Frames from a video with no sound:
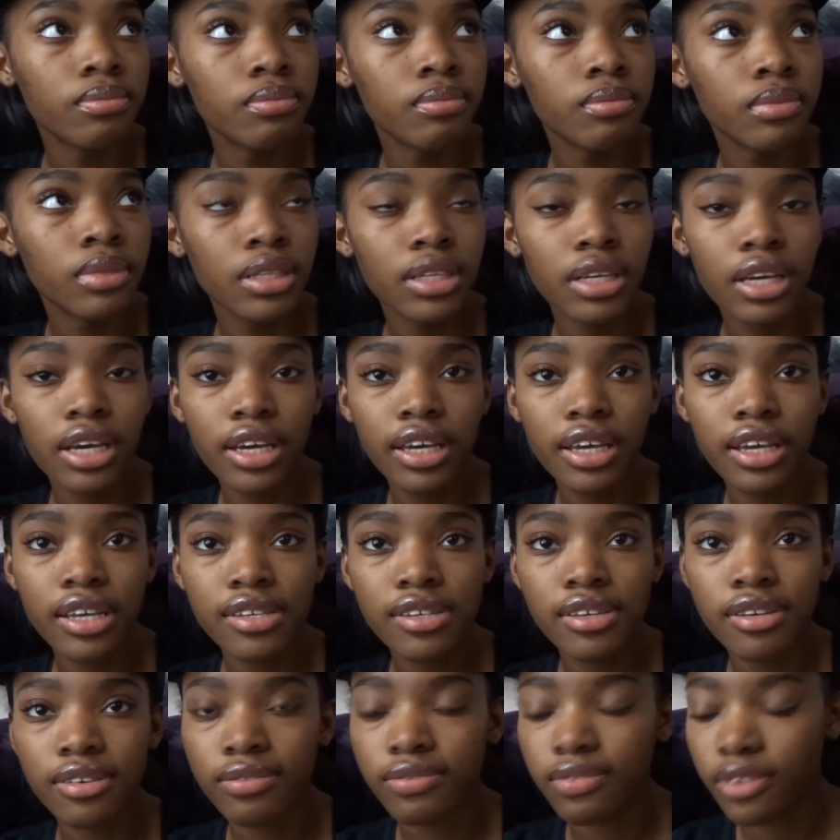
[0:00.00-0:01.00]
But yeah, I
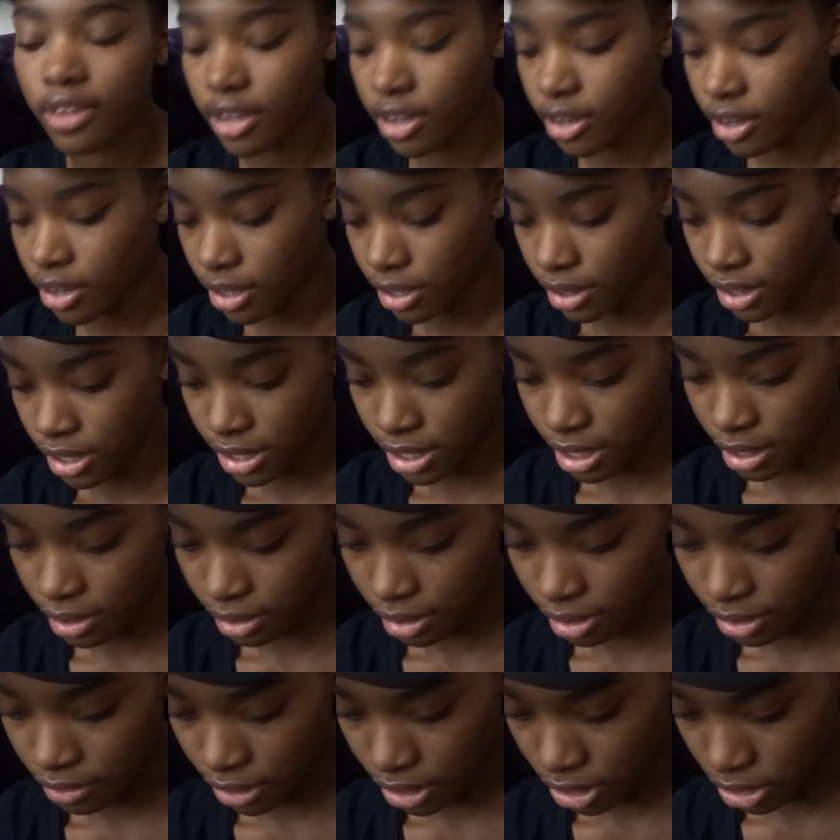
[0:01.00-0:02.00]
guess I'll figure this
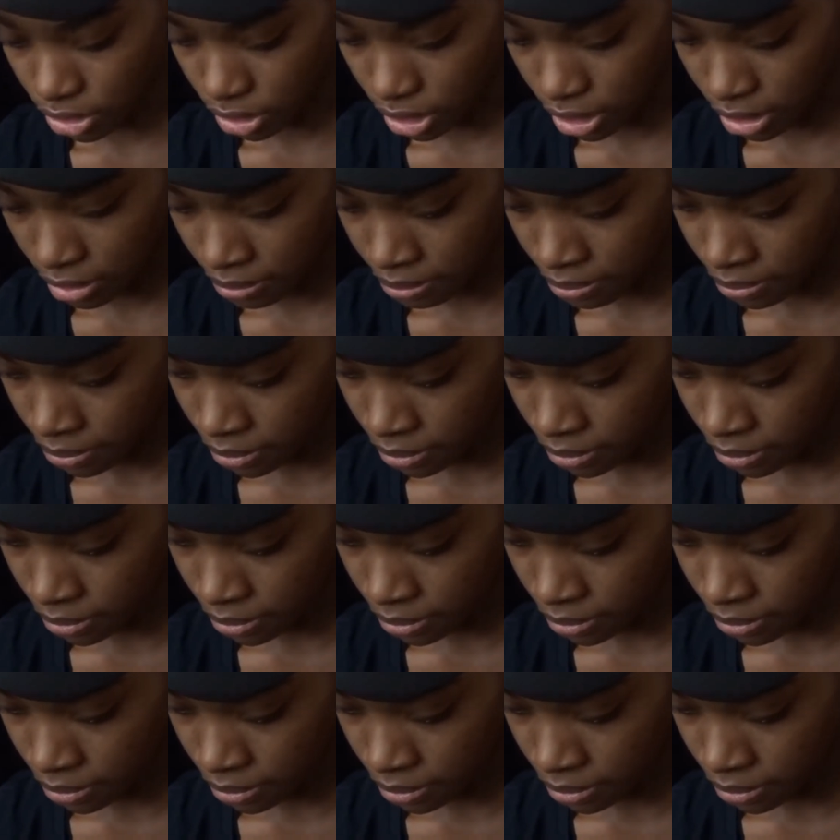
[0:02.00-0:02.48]
out eventually.